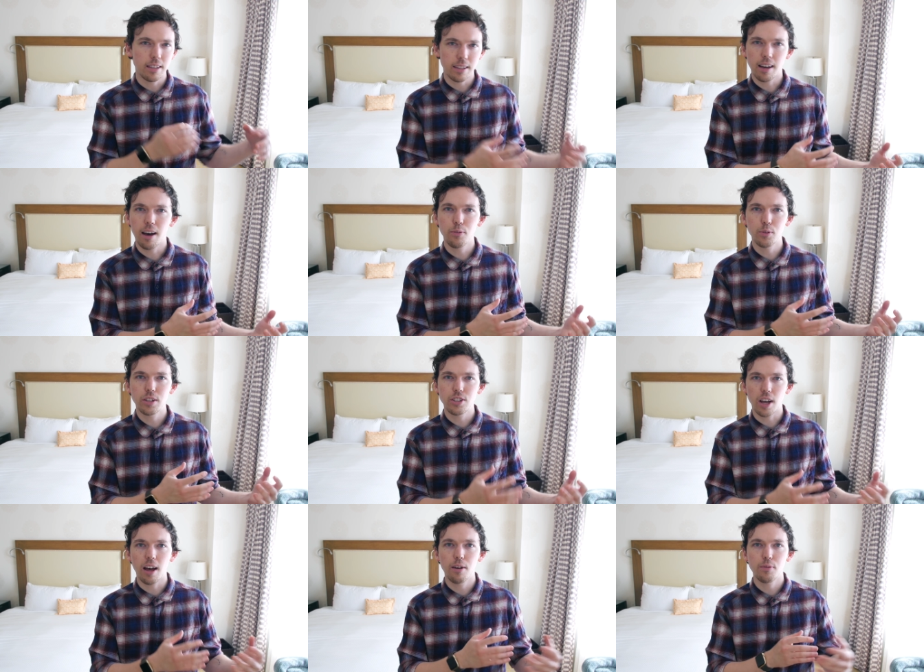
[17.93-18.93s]
the
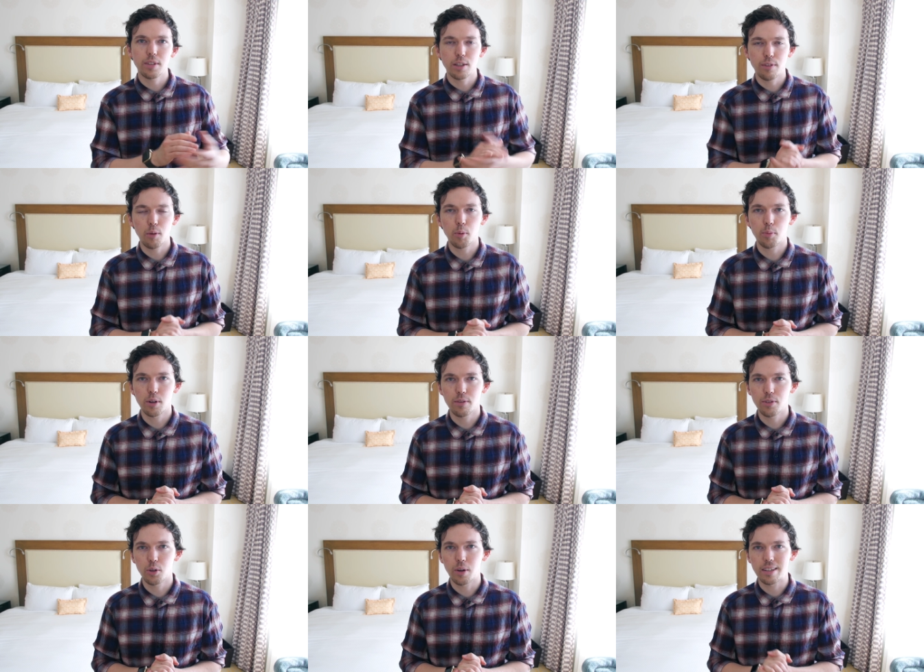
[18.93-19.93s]
coverage of the developer
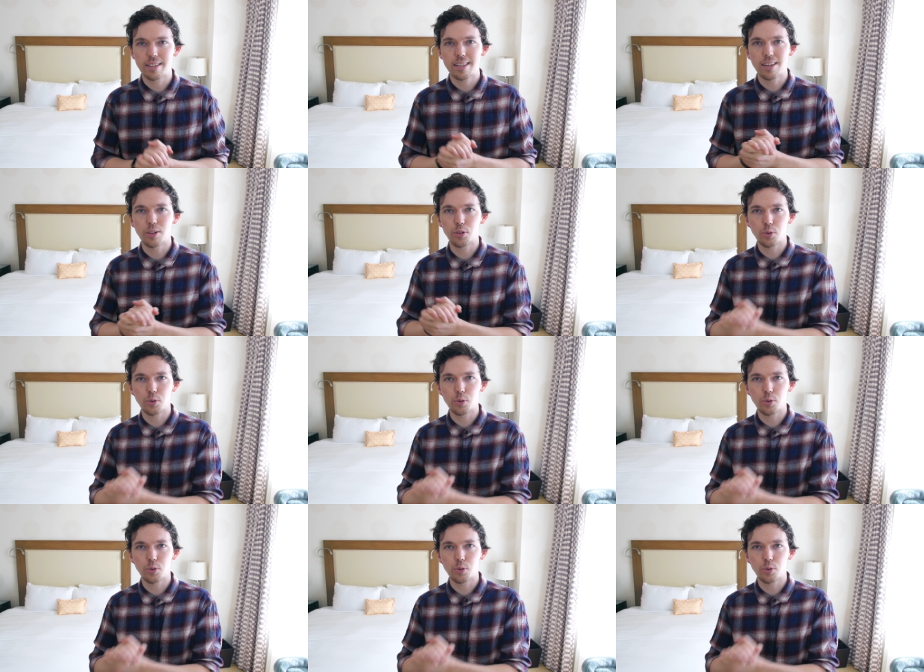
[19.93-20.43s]
preview until